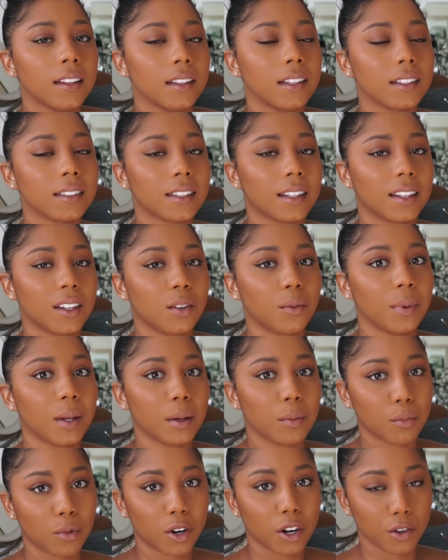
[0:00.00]
looks a little
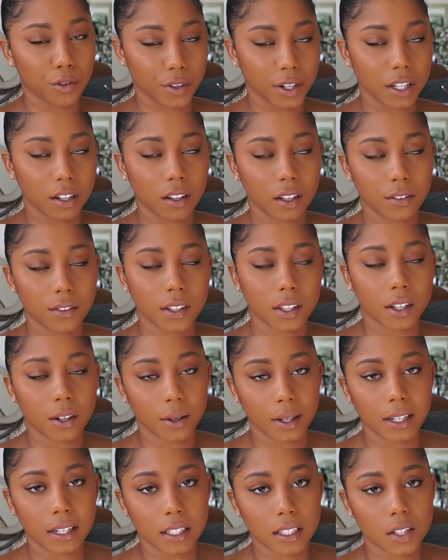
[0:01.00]
bit more real even
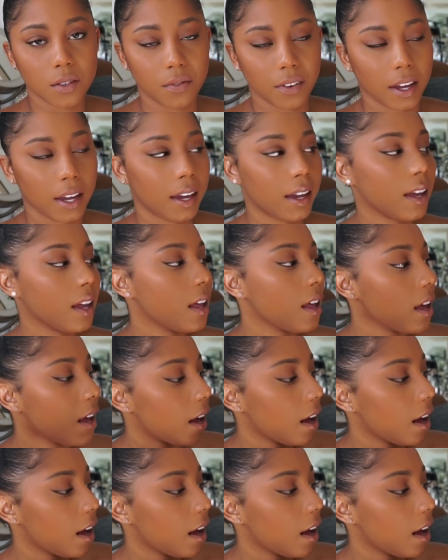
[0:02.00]
though it is fake.